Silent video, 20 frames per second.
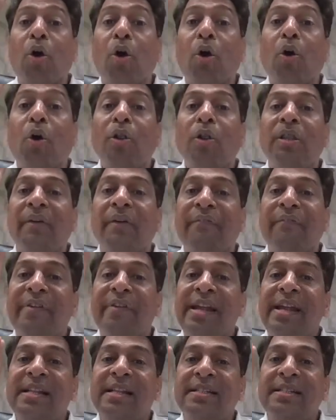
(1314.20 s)
all the
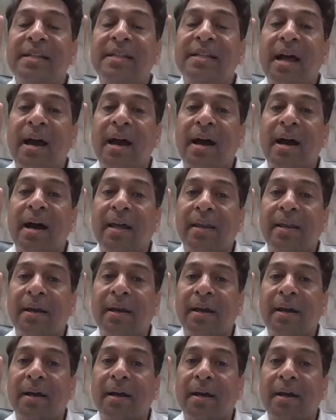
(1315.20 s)
fields are
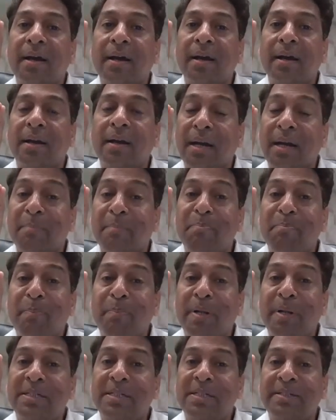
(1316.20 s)

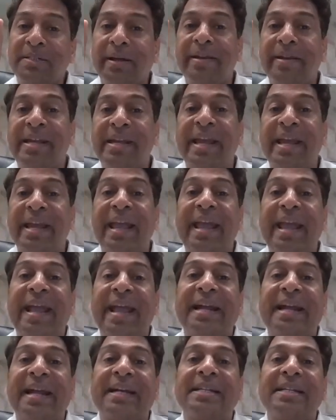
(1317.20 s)
compulsory
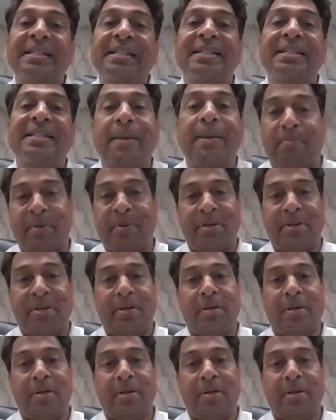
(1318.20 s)
except